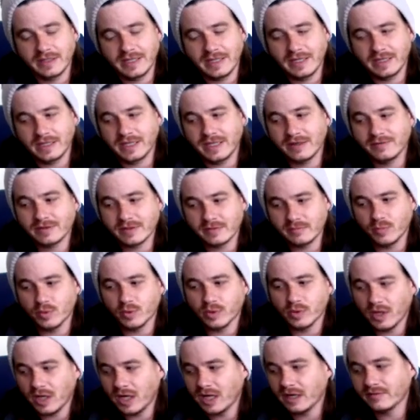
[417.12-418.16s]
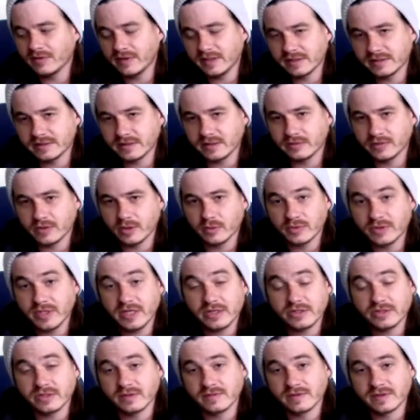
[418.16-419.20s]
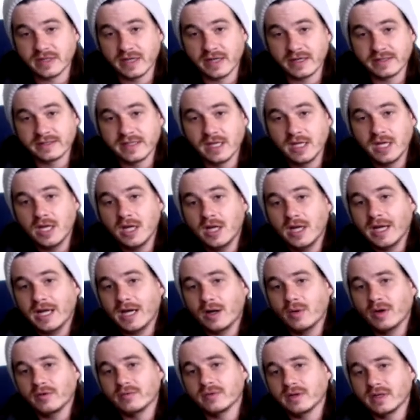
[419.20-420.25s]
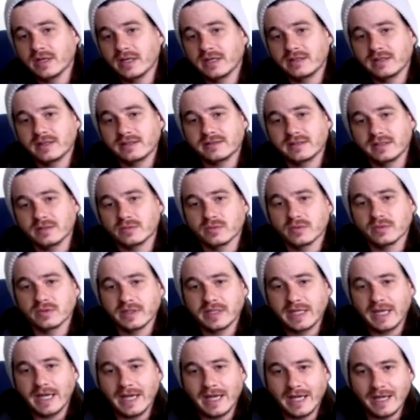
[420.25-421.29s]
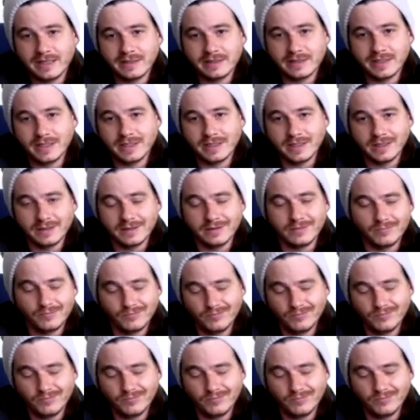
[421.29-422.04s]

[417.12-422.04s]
it gives a more obvious interpretation of size. However, it doesn't really add any